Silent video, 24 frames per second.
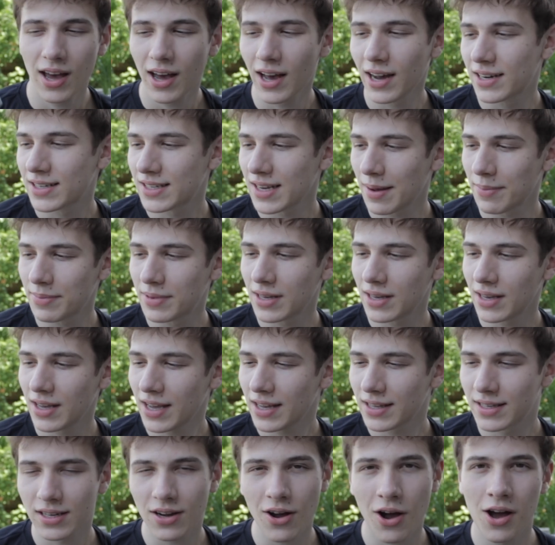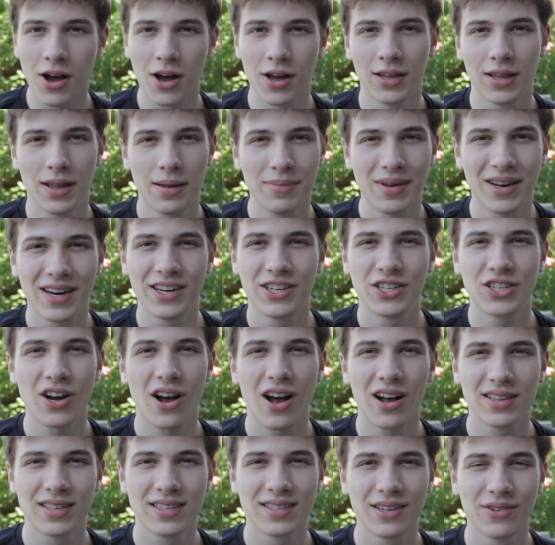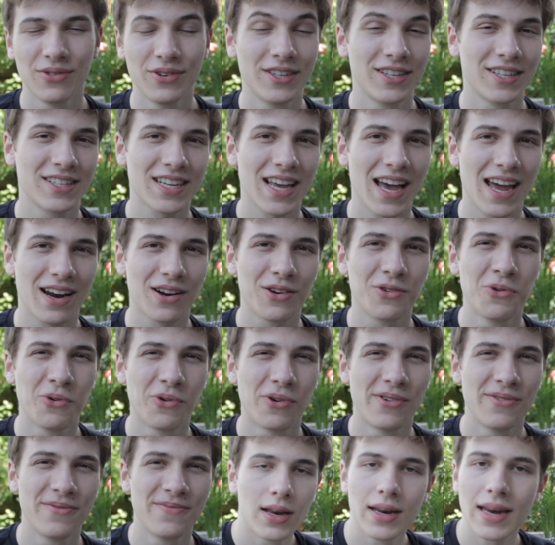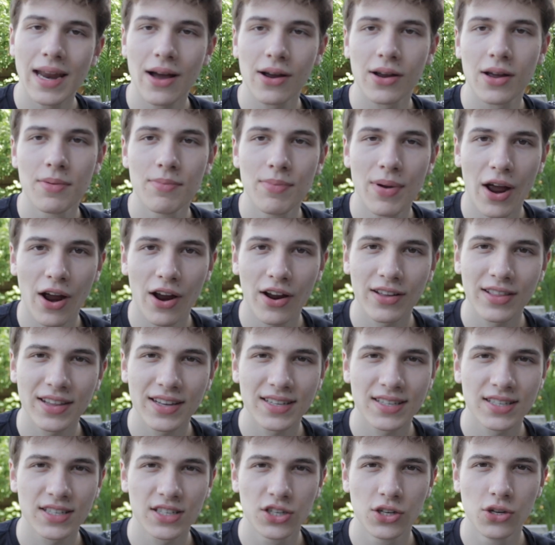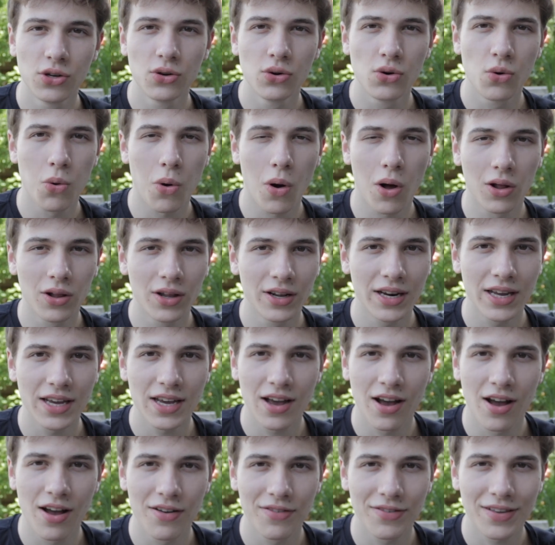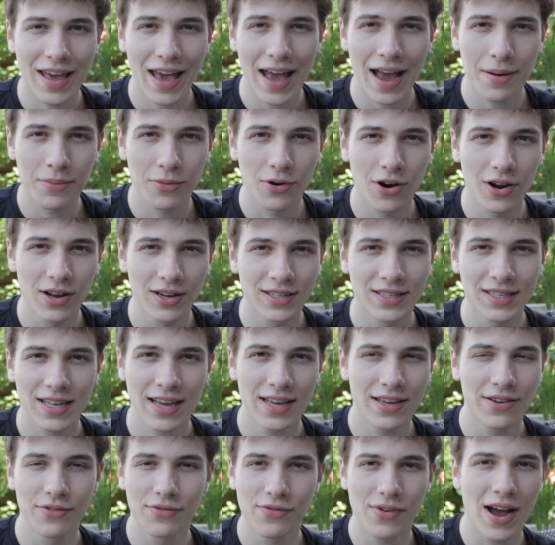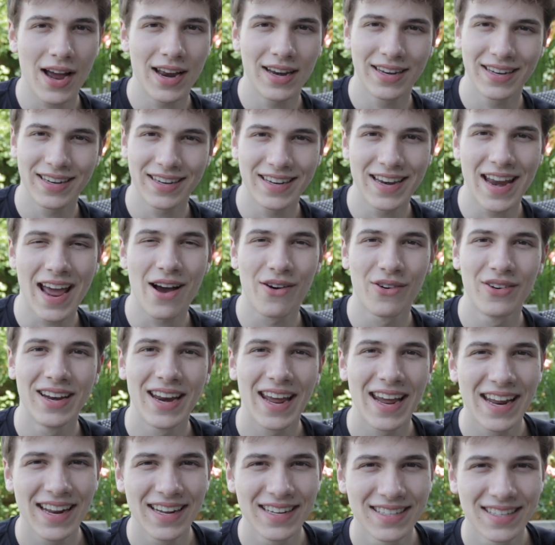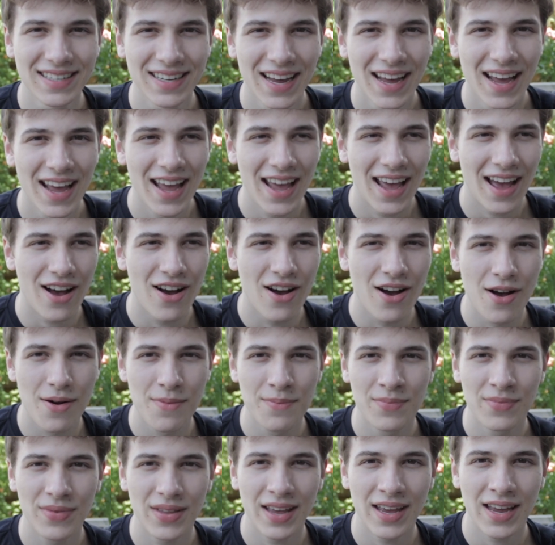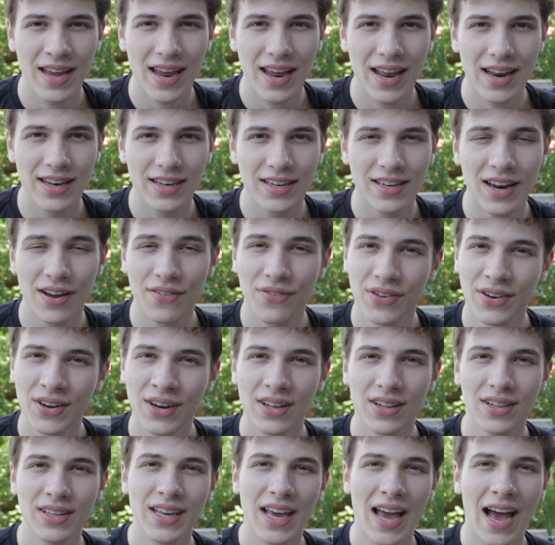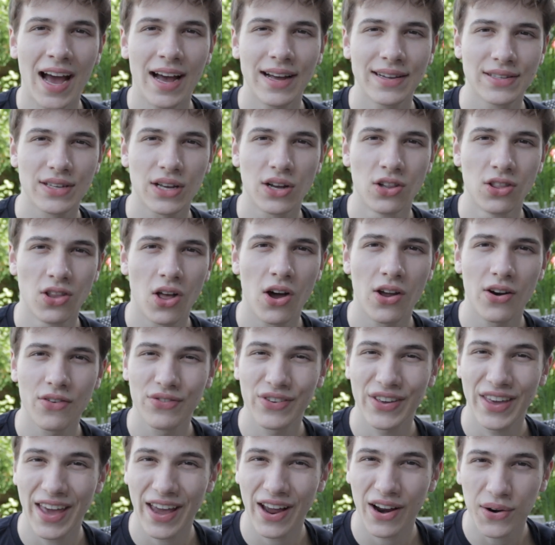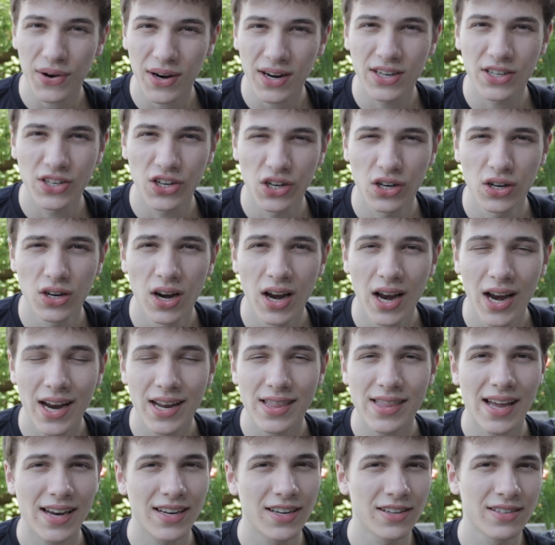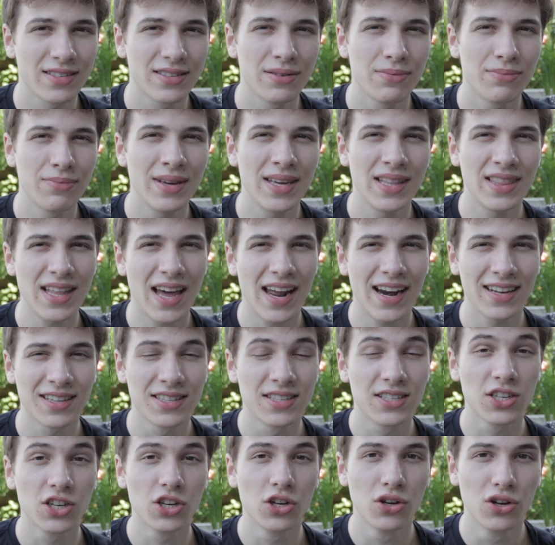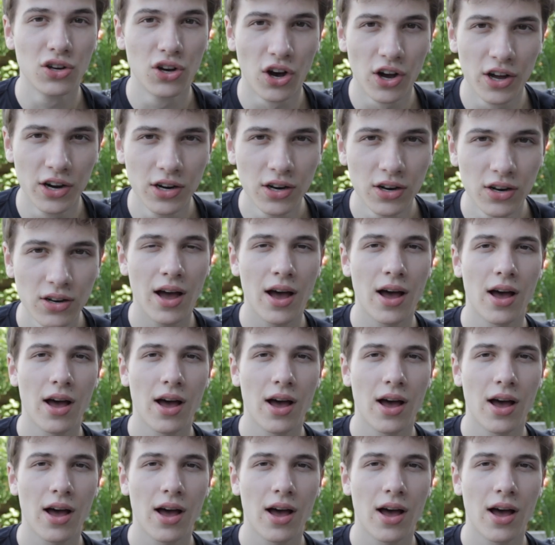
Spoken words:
Except it's got unlimited shots, which is kind of cool. Now comparing this to quality of cameras that you find nowadays, it definitely has a lot of character. That doesn't mean that it's good